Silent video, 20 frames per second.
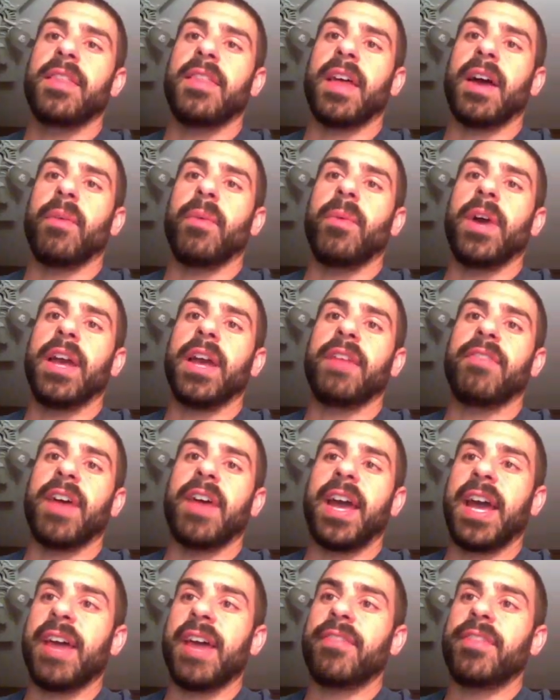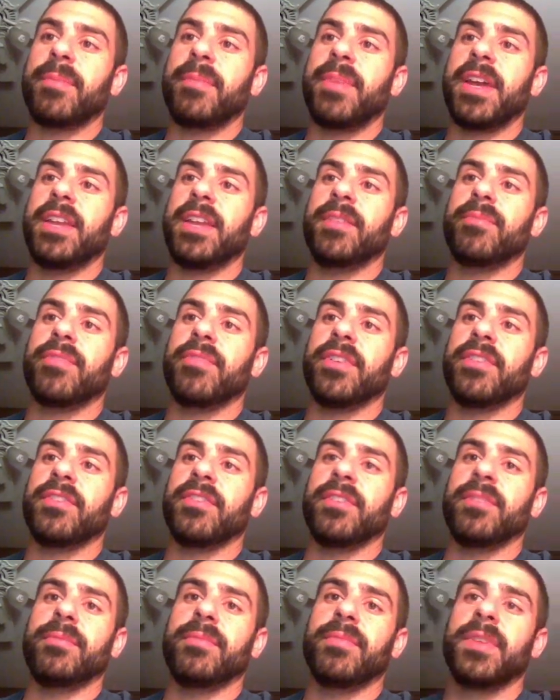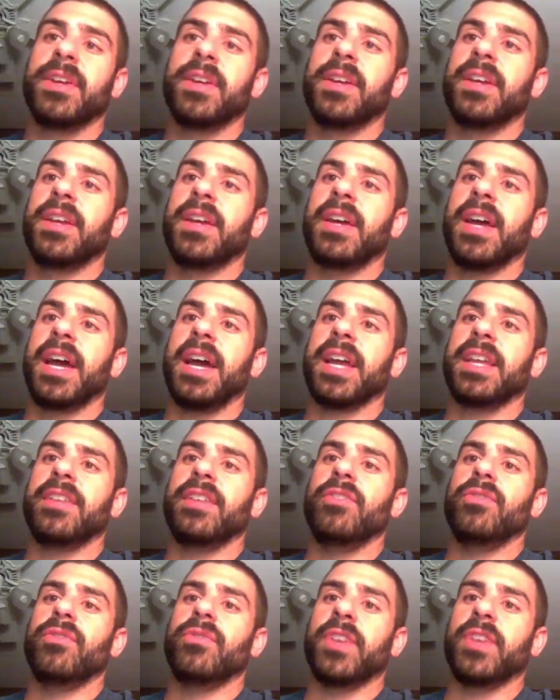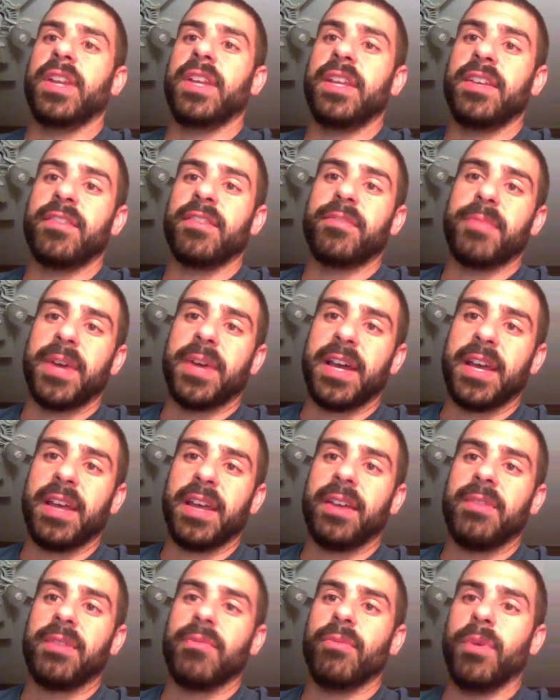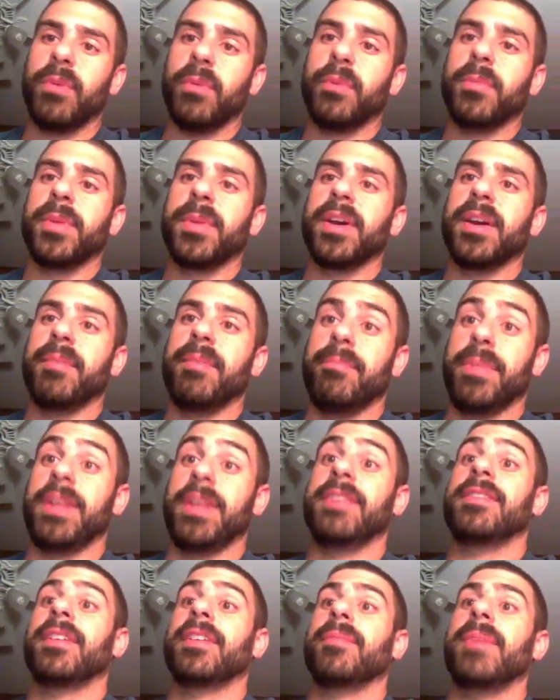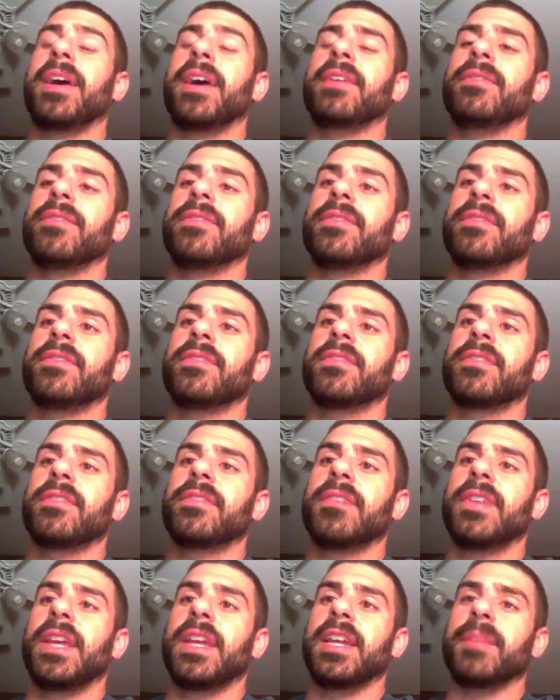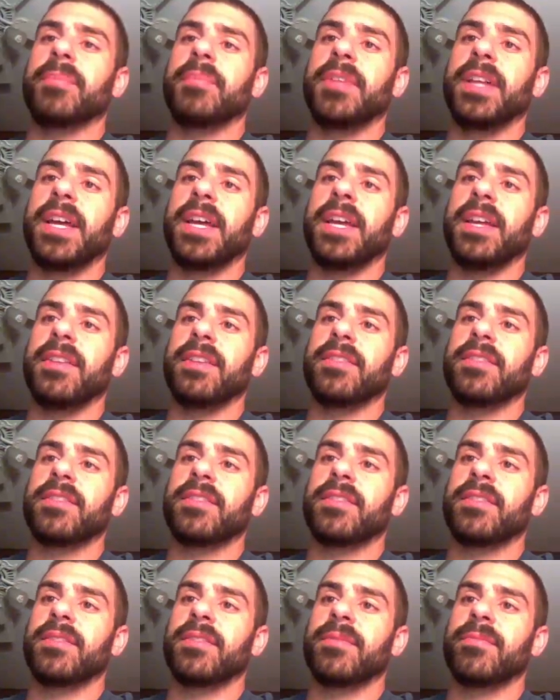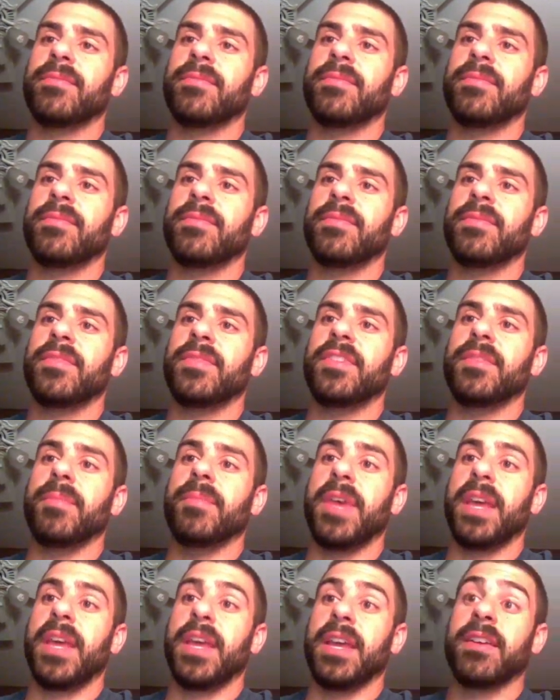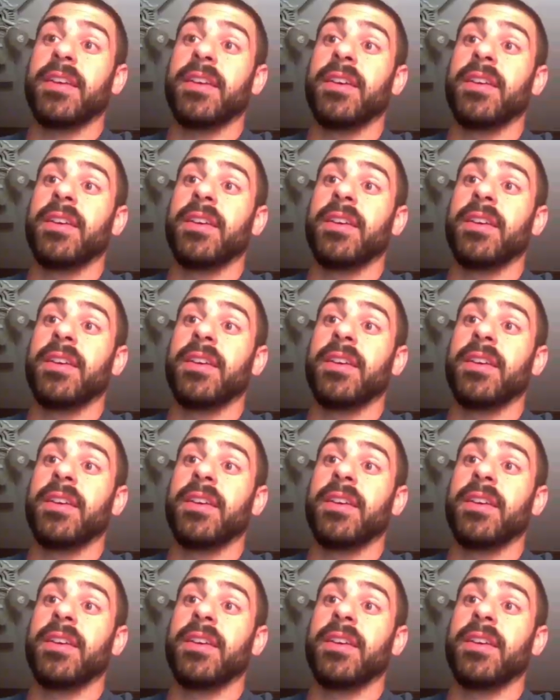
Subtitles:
That way, if I have the Penhead Prism, I can use any of my what will become basic mountains and a plains to make